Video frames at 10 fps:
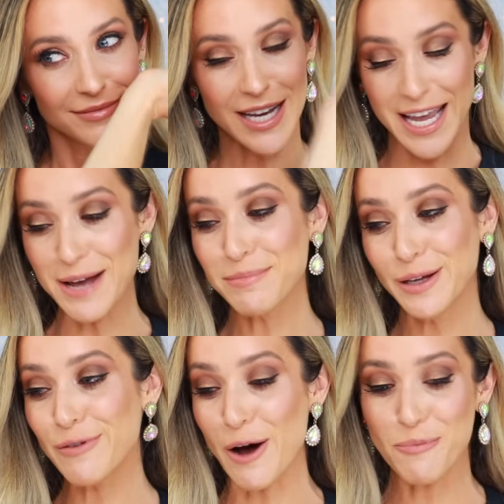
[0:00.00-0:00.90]
I can't
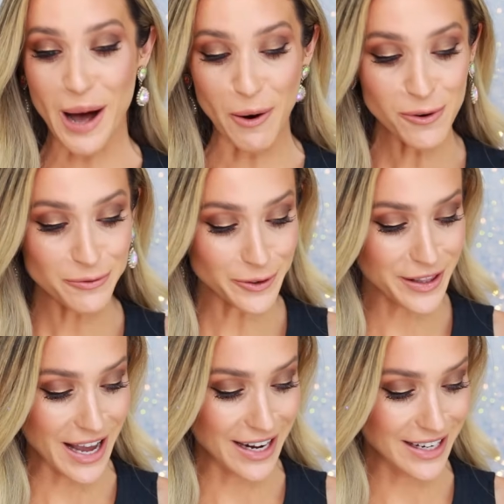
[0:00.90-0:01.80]
believe how powerful
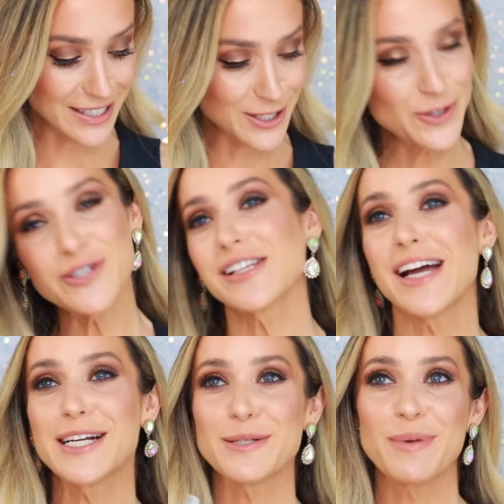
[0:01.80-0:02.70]
that is. Usually
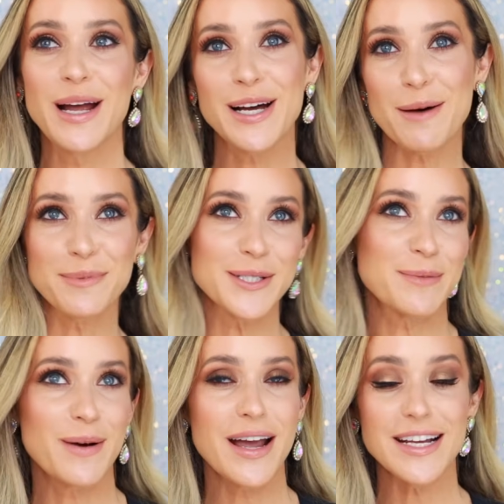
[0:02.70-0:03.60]
I spray a couple
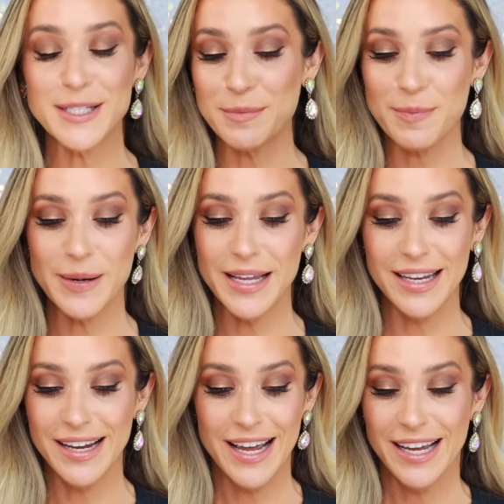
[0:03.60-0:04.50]
sprays,
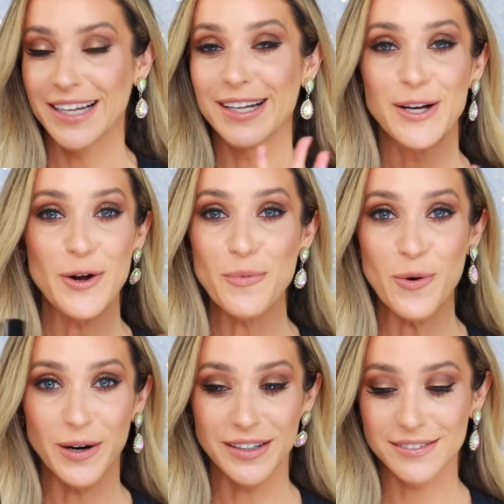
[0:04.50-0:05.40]
but no
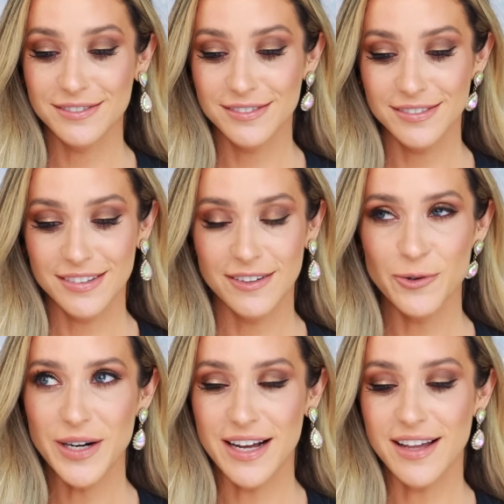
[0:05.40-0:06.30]
more.
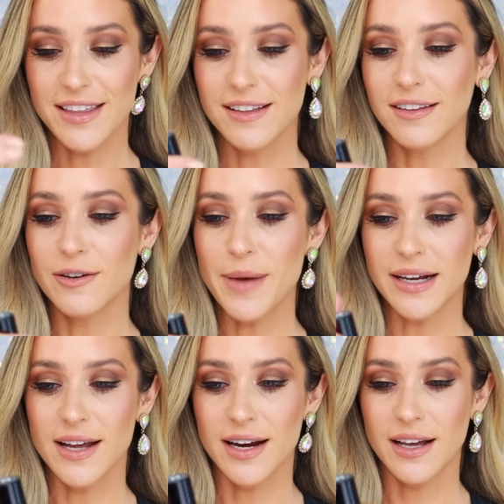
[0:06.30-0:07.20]
Oh, and I like the little
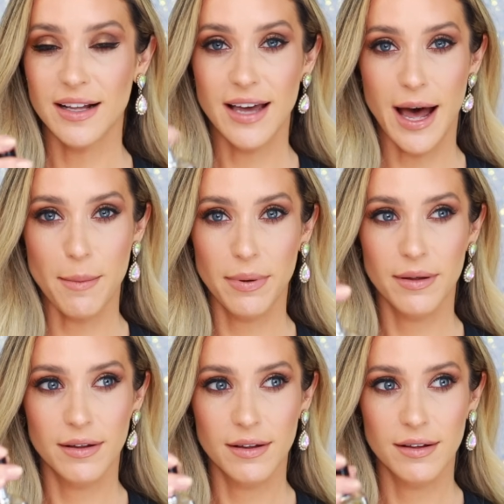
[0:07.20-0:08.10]
magnetic cap.
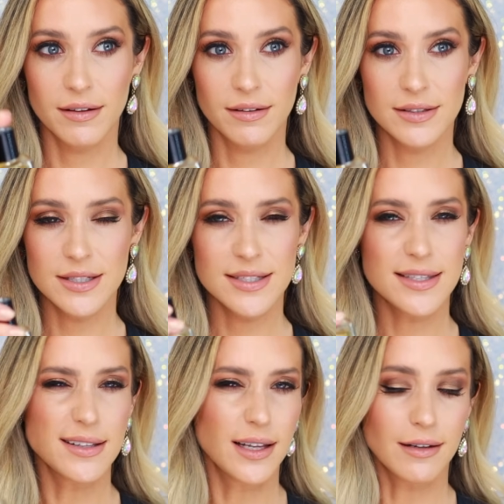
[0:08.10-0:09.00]
It's
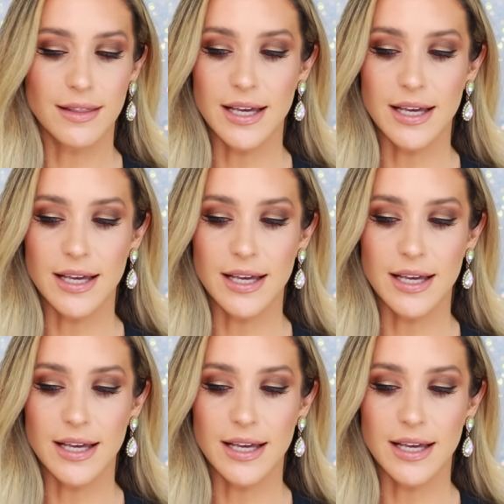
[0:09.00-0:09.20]
the little